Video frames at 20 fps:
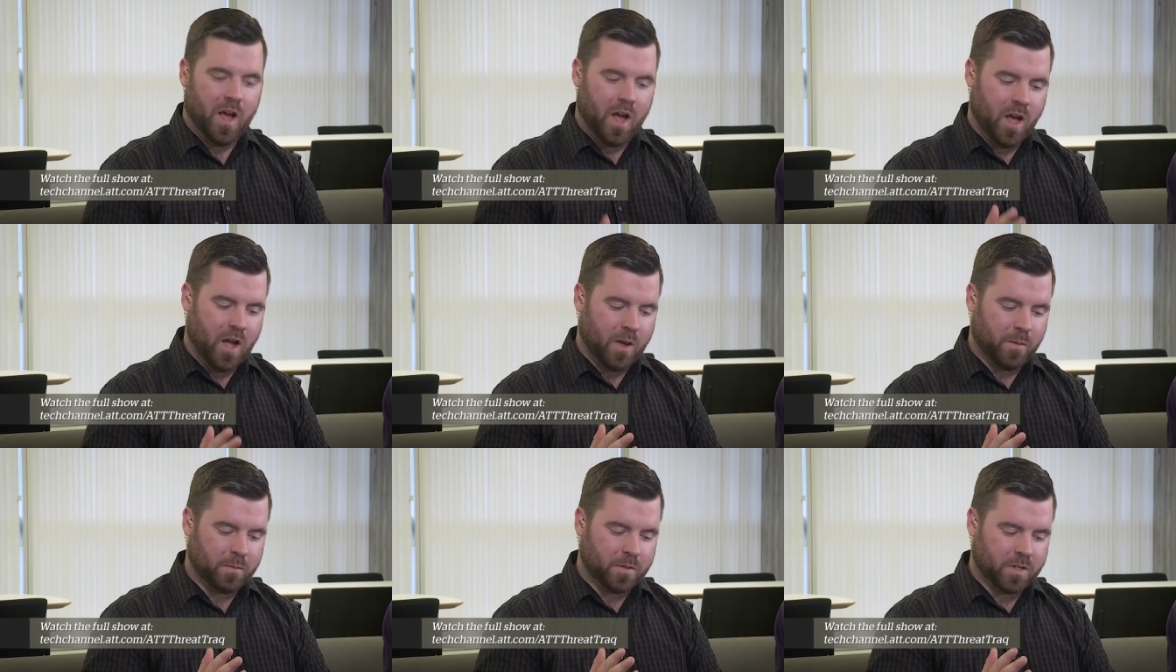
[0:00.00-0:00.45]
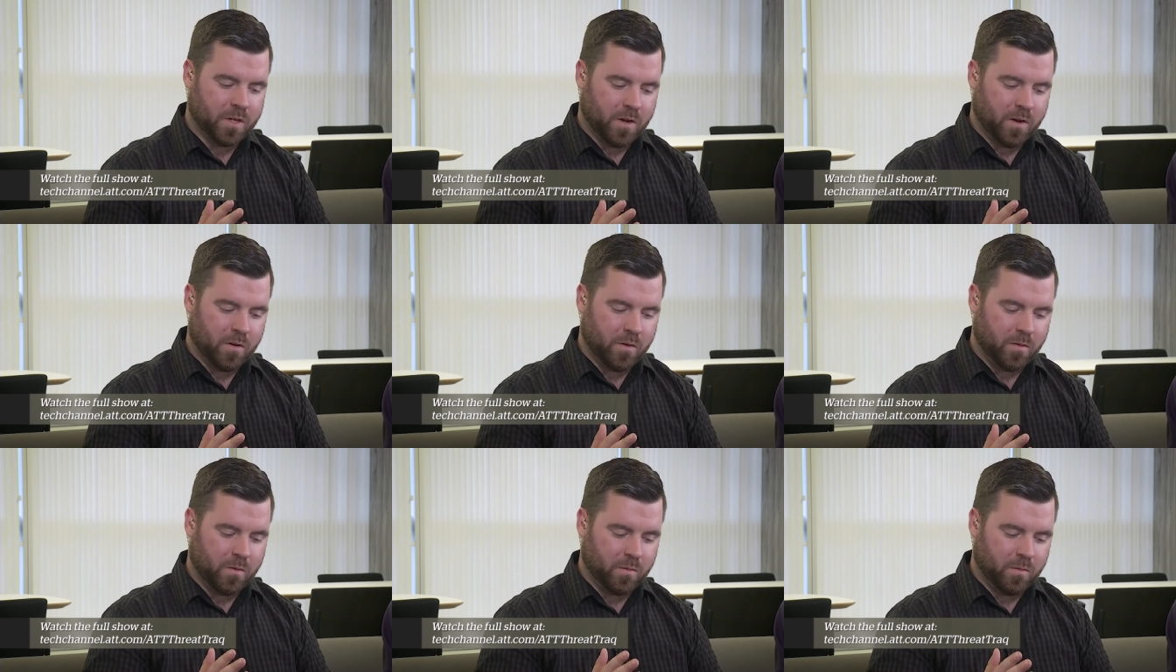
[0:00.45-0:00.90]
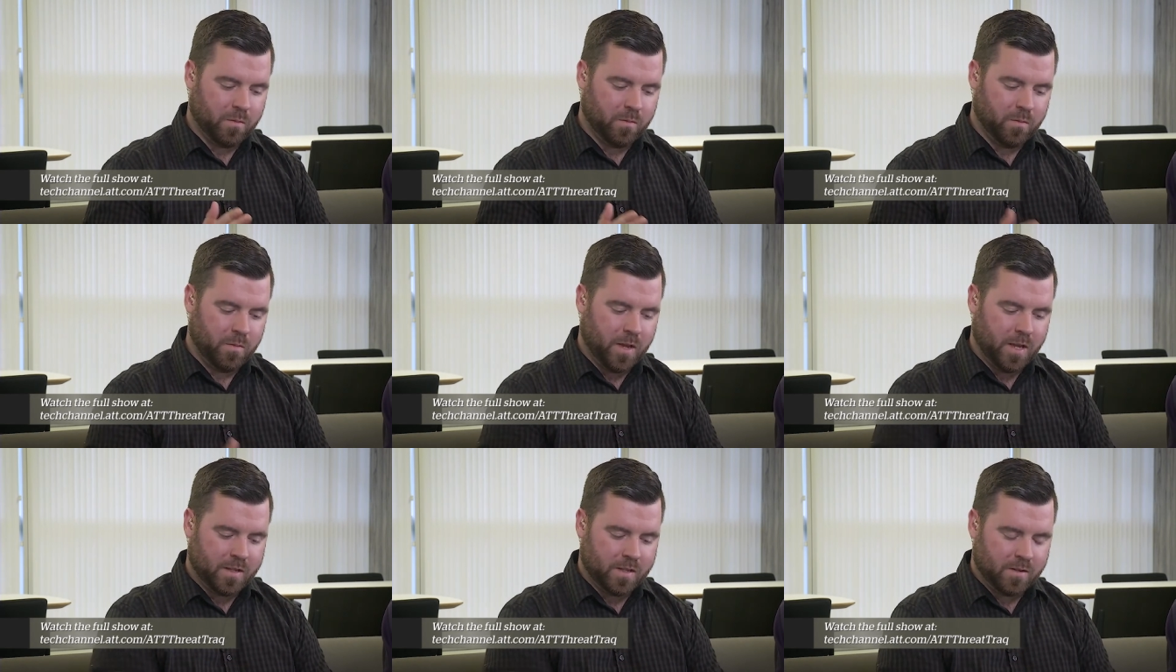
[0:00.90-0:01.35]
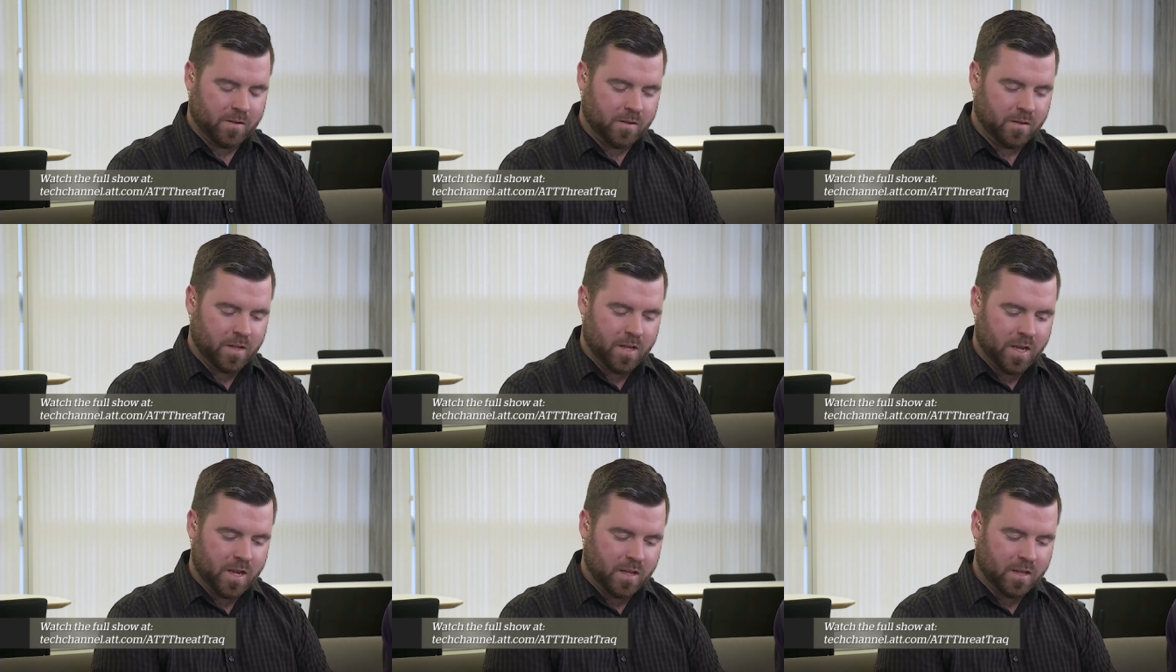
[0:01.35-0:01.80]
Um, so it,
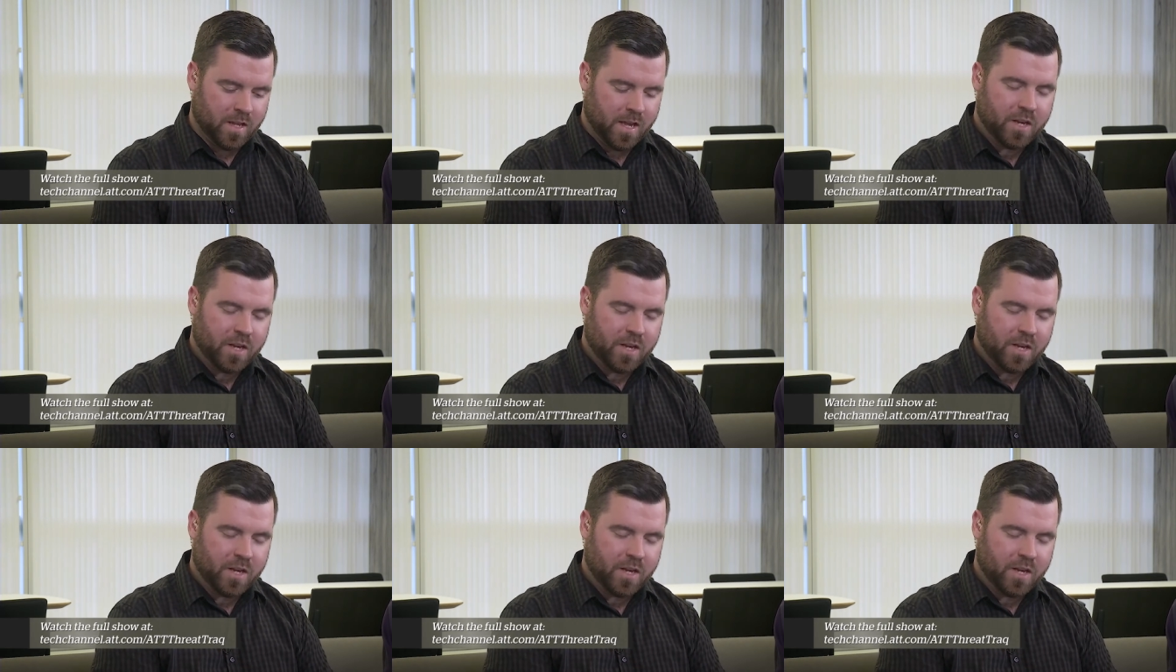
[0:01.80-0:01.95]
the,